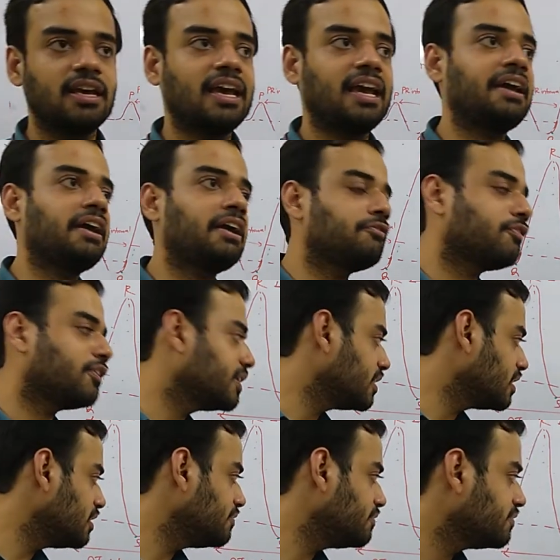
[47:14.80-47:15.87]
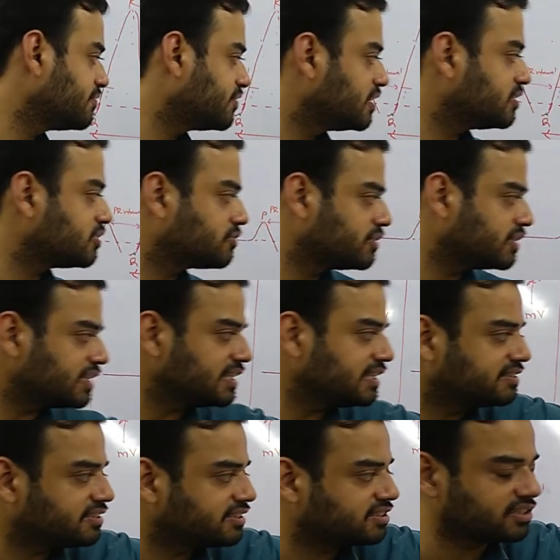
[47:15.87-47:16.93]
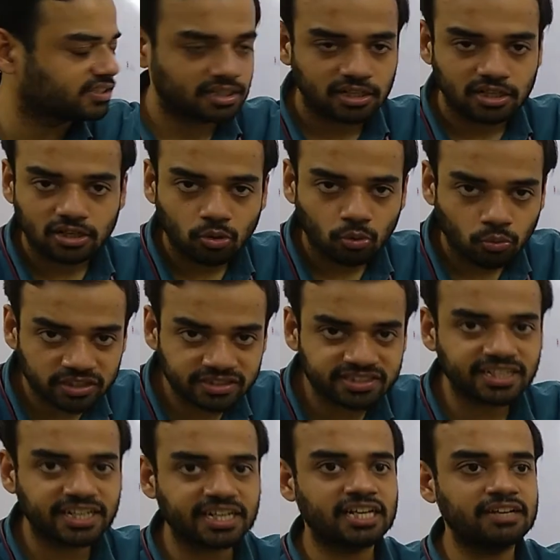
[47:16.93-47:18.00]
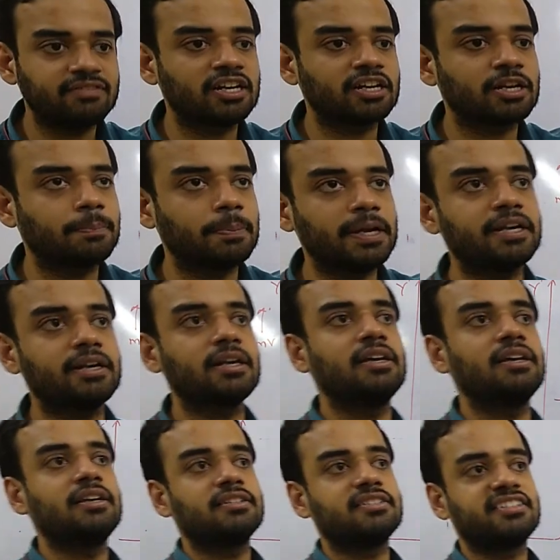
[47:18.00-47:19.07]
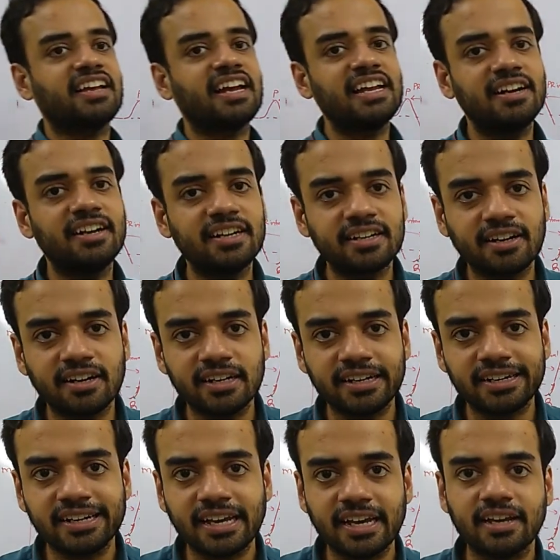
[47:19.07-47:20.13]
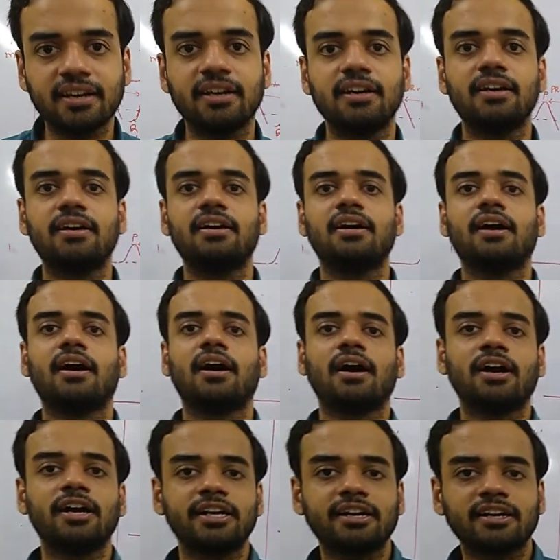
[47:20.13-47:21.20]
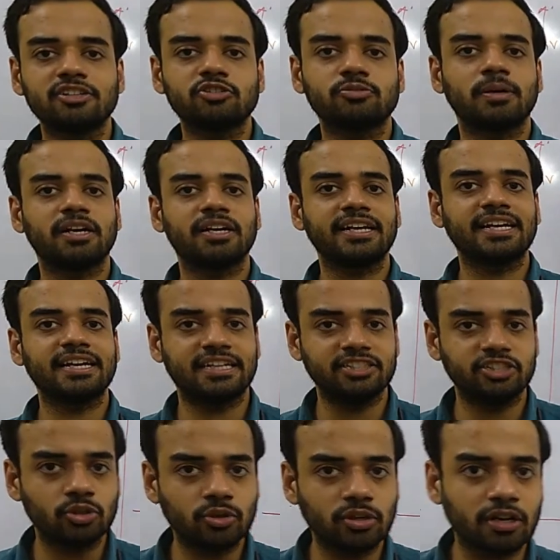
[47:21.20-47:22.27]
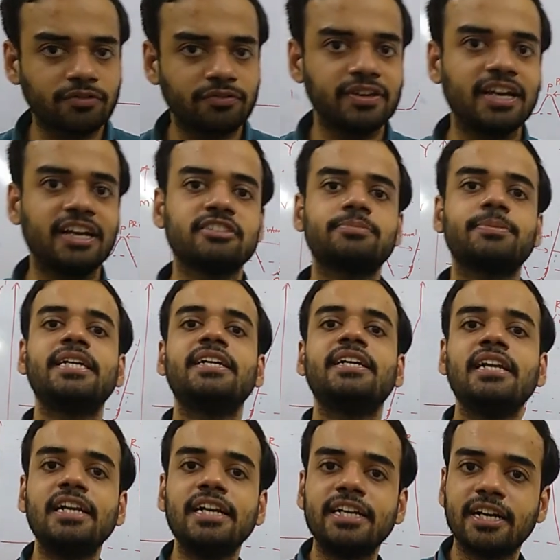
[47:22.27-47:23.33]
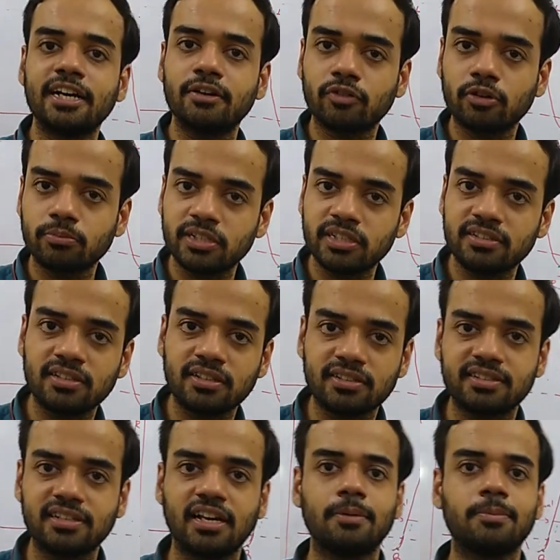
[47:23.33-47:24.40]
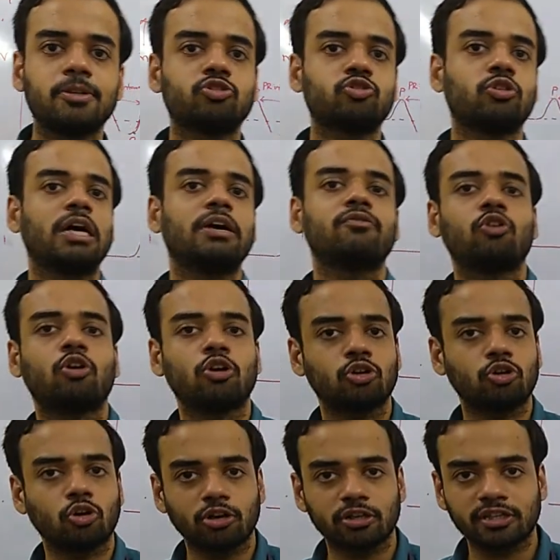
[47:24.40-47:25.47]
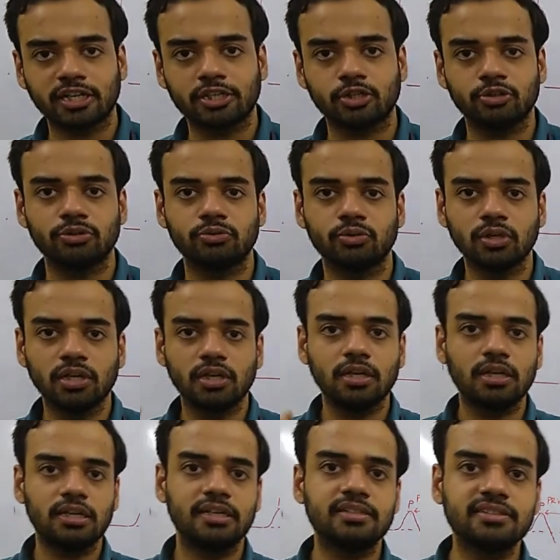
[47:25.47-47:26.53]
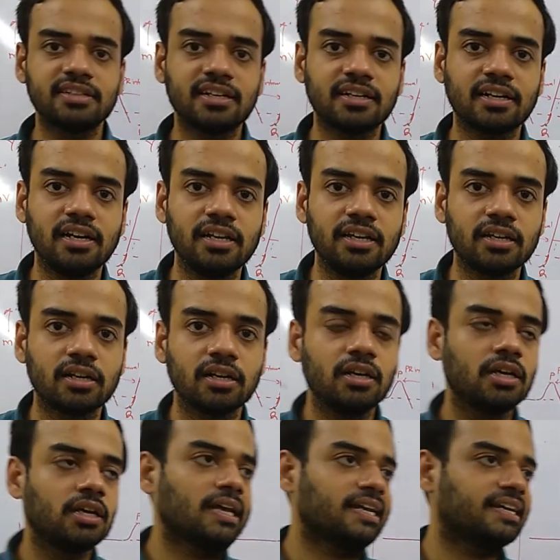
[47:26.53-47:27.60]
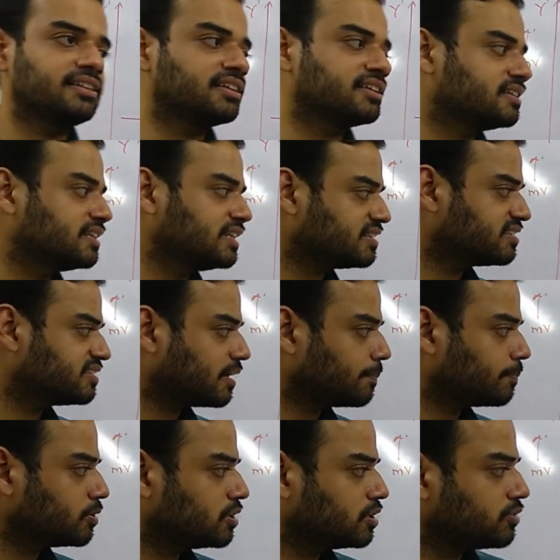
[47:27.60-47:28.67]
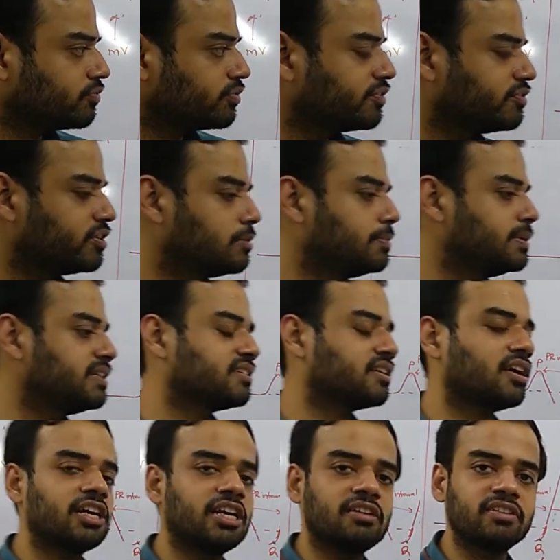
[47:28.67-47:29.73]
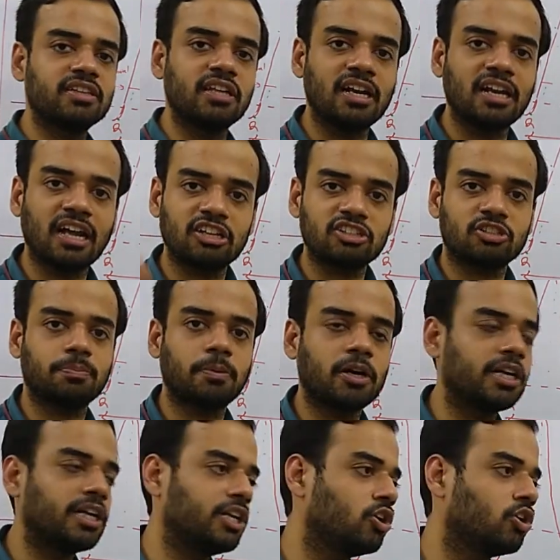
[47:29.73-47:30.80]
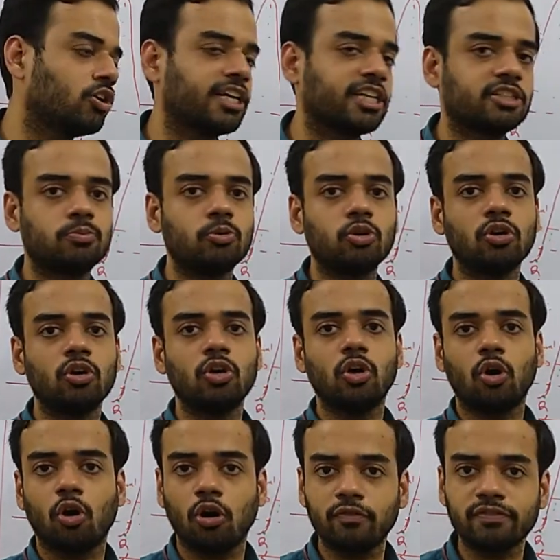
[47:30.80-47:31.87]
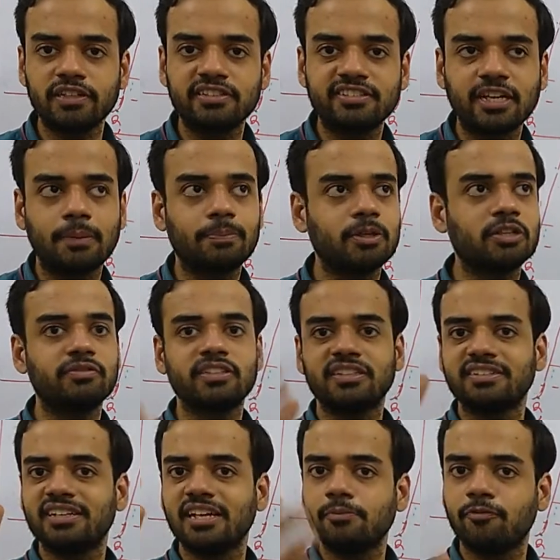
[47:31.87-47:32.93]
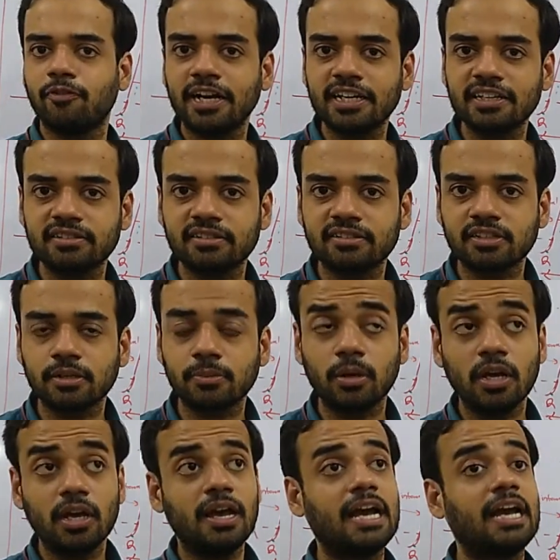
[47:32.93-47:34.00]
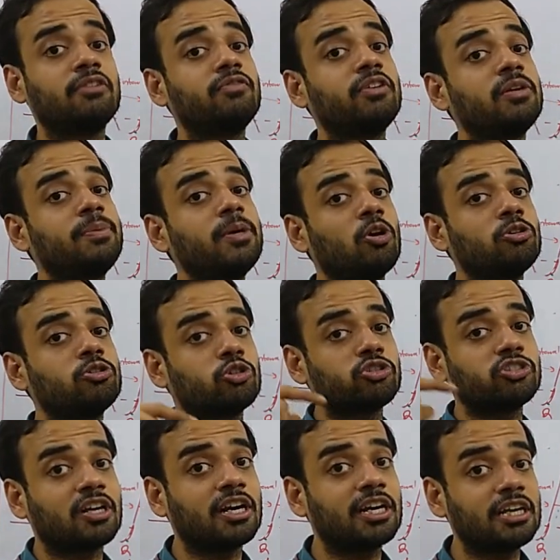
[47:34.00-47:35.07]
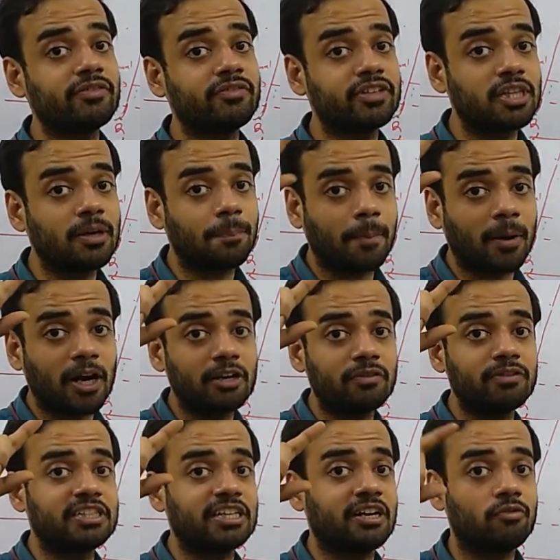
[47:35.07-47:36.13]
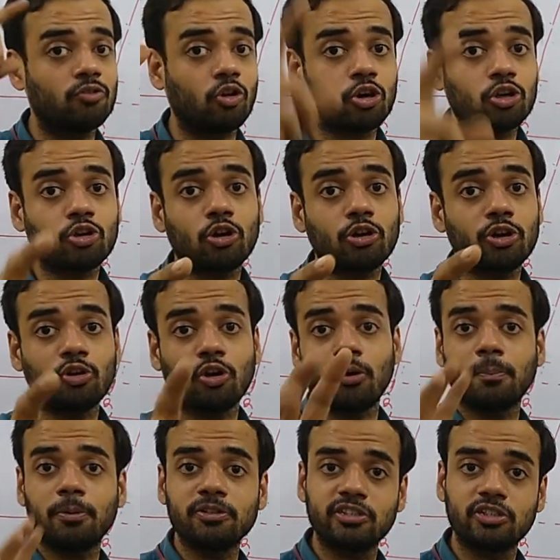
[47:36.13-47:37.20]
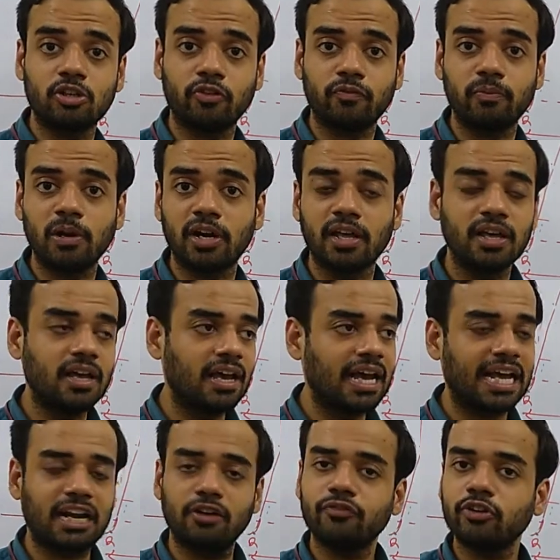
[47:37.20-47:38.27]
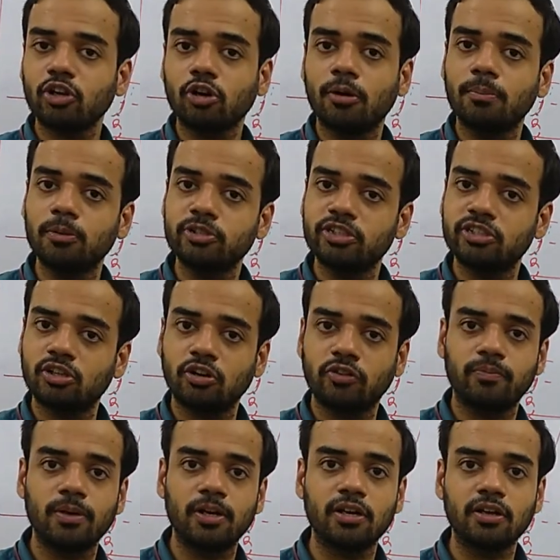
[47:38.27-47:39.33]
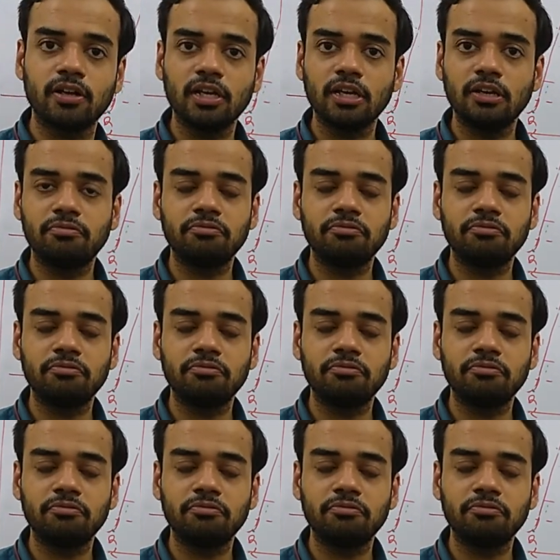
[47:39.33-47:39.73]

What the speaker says: And finally we finished with ECG. Once again I will repeat, silent heart attack, heart transplant and angiography has been deleted from this year's syllabus, so I have not taught that to you. Is that clear? In the next chapter we will be starting with the last part in your textbook of this chapter, which is lymphatic system, and we'll be also starting with the part which I have not taught you, composition of blood. And after composition of blood